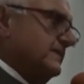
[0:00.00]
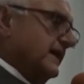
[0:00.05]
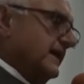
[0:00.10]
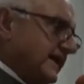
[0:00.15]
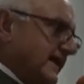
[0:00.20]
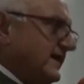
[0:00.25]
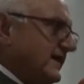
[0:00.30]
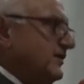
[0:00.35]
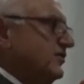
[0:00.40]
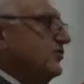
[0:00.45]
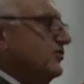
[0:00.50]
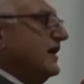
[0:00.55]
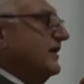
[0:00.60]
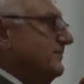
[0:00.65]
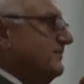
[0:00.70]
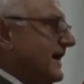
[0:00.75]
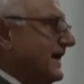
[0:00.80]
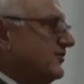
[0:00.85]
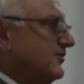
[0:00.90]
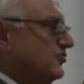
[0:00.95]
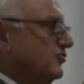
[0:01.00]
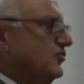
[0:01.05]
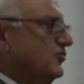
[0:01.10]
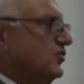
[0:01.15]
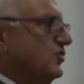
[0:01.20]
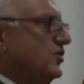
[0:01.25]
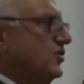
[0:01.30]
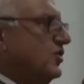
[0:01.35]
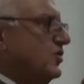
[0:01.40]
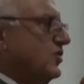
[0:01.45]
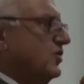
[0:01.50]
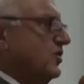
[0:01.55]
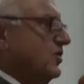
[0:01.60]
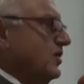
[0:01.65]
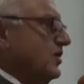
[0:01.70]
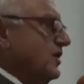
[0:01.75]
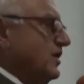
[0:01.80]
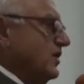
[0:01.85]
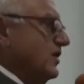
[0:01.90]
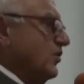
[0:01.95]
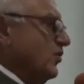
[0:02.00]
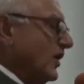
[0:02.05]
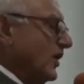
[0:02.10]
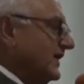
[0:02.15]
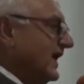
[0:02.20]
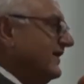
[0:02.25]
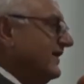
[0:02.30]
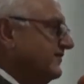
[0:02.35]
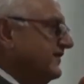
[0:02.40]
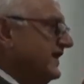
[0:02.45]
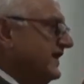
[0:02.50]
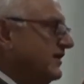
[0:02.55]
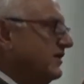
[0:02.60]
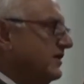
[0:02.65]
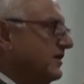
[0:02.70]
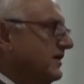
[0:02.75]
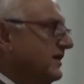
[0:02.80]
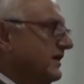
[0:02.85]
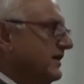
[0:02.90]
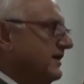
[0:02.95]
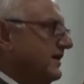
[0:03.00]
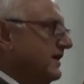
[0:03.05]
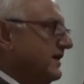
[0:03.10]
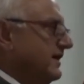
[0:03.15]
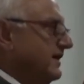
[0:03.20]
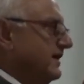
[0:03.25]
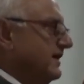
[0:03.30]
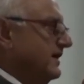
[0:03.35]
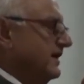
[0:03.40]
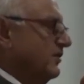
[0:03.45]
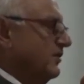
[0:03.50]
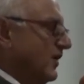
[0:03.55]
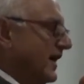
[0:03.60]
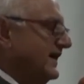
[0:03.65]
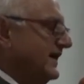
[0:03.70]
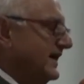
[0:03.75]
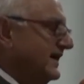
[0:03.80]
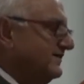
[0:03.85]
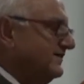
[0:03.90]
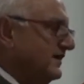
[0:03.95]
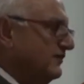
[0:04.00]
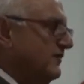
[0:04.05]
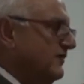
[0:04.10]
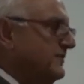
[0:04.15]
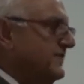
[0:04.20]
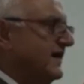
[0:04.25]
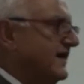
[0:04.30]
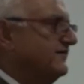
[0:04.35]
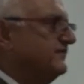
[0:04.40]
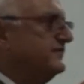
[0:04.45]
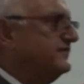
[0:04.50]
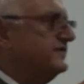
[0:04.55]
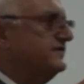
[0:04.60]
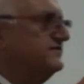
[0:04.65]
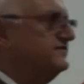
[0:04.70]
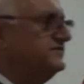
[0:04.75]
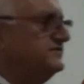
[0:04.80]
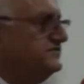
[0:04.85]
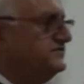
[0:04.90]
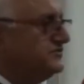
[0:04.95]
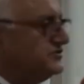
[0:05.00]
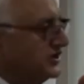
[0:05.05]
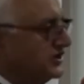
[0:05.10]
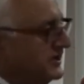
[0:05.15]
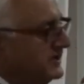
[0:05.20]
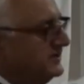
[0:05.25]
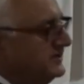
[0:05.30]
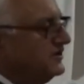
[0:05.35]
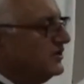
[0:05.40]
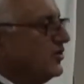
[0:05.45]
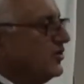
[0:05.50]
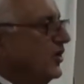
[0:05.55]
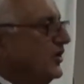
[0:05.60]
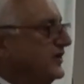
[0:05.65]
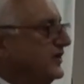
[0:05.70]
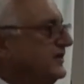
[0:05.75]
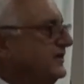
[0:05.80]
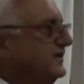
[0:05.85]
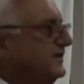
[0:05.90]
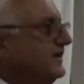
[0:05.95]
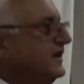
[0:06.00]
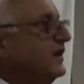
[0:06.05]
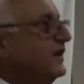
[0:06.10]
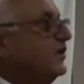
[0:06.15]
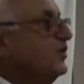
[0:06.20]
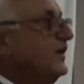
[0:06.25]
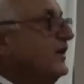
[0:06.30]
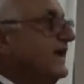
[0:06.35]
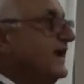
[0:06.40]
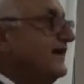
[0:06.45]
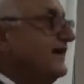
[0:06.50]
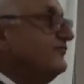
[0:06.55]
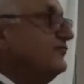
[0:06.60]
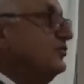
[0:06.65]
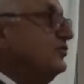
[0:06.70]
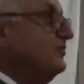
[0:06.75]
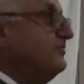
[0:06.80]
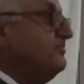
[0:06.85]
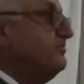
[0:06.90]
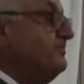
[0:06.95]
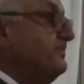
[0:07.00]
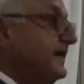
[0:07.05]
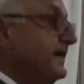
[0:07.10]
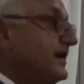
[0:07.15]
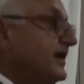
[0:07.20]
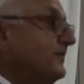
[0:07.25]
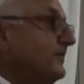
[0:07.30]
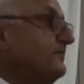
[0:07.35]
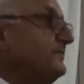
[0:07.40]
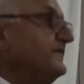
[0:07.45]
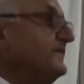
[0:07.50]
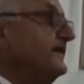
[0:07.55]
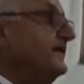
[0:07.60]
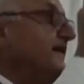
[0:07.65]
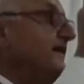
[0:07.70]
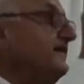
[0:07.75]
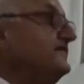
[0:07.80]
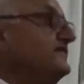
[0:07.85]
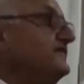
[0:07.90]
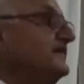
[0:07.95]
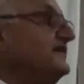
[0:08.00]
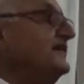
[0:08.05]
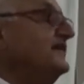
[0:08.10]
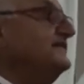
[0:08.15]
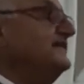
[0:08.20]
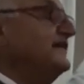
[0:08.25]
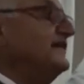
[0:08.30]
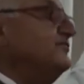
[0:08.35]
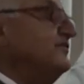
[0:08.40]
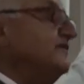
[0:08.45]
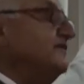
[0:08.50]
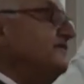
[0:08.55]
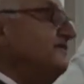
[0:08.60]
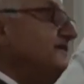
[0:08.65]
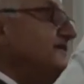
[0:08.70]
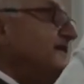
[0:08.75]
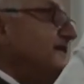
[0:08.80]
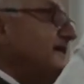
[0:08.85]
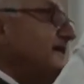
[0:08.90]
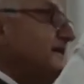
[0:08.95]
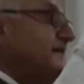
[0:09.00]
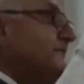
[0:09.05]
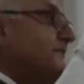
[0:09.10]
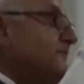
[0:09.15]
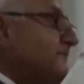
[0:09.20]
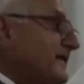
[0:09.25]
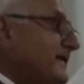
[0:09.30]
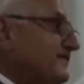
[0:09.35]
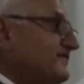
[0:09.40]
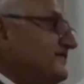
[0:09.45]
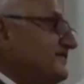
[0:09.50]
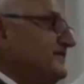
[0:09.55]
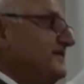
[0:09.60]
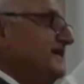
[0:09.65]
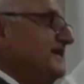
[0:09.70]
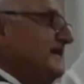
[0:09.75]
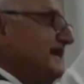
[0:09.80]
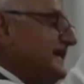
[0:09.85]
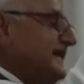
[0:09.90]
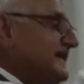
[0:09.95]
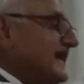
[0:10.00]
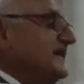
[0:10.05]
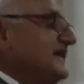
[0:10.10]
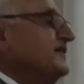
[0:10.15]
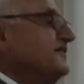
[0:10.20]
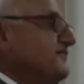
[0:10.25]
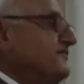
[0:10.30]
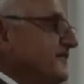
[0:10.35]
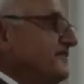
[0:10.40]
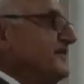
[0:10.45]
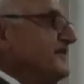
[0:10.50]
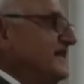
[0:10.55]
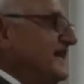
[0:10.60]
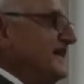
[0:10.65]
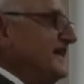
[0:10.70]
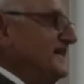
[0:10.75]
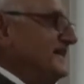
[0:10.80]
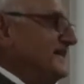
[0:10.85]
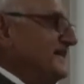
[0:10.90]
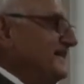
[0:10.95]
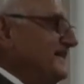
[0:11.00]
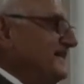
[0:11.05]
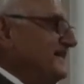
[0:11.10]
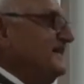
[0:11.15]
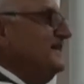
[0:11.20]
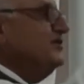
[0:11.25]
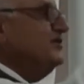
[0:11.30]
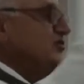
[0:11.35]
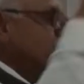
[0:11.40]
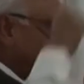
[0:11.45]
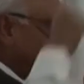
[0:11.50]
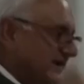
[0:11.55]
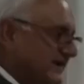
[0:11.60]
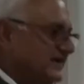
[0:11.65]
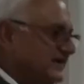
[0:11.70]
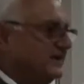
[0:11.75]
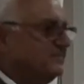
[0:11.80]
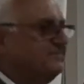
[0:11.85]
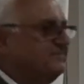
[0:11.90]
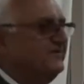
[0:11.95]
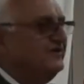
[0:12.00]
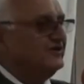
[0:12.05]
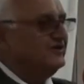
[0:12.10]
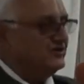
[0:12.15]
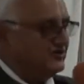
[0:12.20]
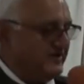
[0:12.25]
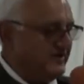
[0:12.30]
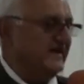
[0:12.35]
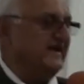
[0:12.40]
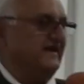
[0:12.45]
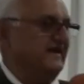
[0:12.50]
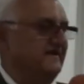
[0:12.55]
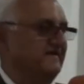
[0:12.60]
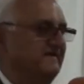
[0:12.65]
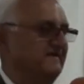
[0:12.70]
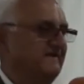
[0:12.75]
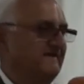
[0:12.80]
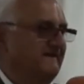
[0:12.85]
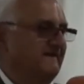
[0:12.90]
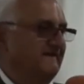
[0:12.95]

Again, to come back to what I think, uh, why I think we may have turned the corner, we have to pick up the agenda that was missed in 1959 to pick it up today.